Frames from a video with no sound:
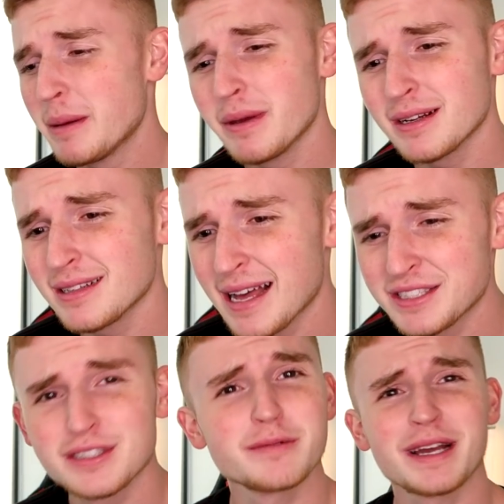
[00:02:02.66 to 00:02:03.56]
Maybe it'll
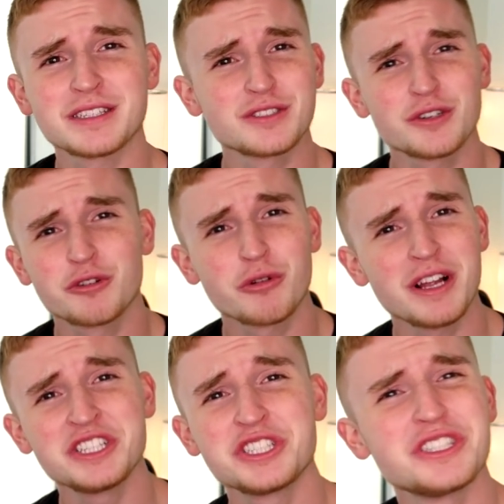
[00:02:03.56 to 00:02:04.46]
add some extra
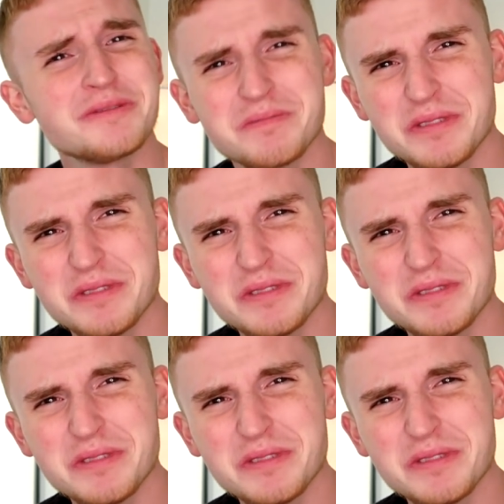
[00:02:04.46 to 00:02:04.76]
crunch,